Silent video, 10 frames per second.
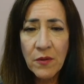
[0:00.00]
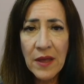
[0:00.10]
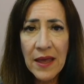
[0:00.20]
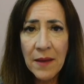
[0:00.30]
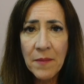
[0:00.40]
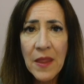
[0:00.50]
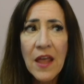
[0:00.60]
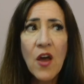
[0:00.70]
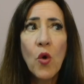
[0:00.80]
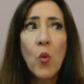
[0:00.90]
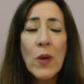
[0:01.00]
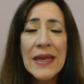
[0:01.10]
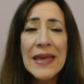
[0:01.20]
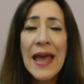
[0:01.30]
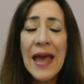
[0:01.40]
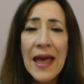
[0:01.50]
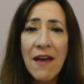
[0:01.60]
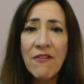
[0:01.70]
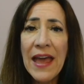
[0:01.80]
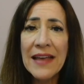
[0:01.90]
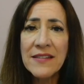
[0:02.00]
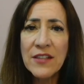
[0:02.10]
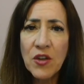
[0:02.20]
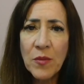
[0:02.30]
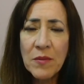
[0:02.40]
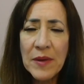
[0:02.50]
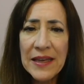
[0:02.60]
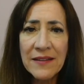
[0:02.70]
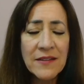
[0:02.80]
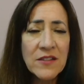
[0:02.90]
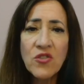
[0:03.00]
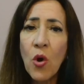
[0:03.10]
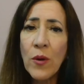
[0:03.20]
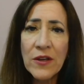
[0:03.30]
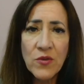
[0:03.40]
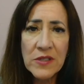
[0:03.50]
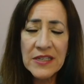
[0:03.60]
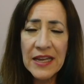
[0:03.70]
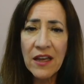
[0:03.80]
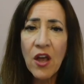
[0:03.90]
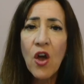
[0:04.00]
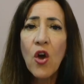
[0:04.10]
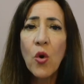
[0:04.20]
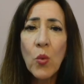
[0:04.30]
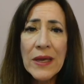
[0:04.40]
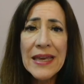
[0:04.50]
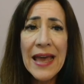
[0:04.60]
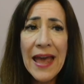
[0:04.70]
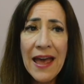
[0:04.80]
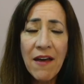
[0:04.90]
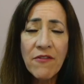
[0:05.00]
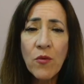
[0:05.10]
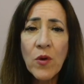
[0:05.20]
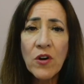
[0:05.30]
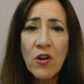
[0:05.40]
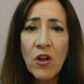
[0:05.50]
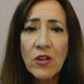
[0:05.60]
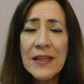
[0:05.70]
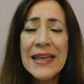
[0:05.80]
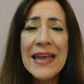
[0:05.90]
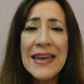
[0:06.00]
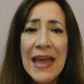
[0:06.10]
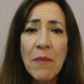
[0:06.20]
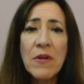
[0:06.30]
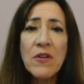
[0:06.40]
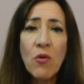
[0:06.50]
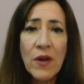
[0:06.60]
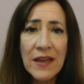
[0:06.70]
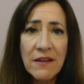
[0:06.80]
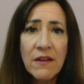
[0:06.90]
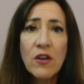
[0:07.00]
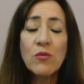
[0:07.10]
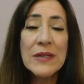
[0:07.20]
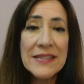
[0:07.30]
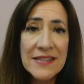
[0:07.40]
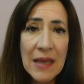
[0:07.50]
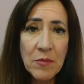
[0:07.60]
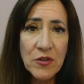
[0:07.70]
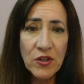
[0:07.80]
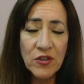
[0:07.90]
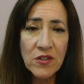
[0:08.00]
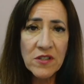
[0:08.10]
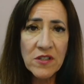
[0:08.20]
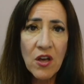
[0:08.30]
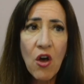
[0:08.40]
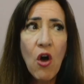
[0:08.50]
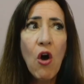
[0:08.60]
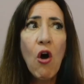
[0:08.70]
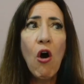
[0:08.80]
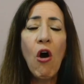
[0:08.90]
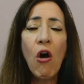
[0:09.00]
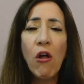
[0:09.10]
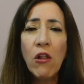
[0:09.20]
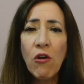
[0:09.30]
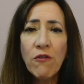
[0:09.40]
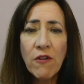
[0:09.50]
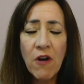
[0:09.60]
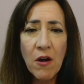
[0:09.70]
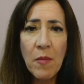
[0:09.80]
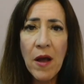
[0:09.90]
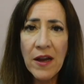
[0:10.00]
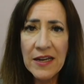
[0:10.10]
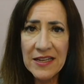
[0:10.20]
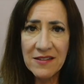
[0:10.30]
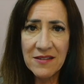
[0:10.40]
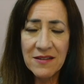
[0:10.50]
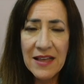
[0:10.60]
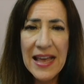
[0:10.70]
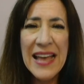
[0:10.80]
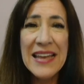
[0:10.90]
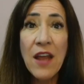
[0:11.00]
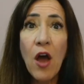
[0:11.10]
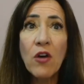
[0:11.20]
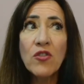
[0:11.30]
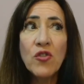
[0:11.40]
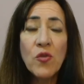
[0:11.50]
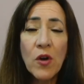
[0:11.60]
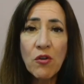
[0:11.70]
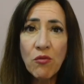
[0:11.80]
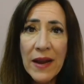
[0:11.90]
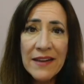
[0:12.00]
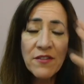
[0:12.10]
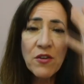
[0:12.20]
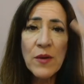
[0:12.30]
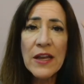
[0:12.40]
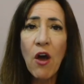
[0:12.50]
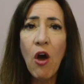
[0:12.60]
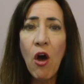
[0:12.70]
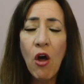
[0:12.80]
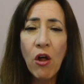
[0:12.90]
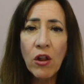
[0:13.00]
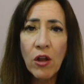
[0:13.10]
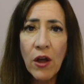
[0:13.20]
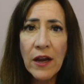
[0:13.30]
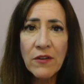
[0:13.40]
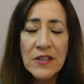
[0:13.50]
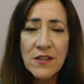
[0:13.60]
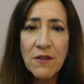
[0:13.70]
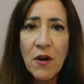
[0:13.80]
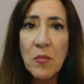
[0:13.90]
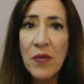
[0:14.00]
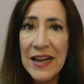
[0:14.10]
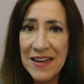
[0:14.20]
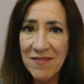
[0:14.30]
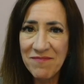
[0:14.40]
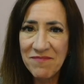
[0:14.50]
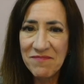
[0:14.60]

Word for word: okay? We have, as human beings, this is so interesting, we have what are called cannabinoid receptors all over our bodies, at, to a great degree, all areas of our brain.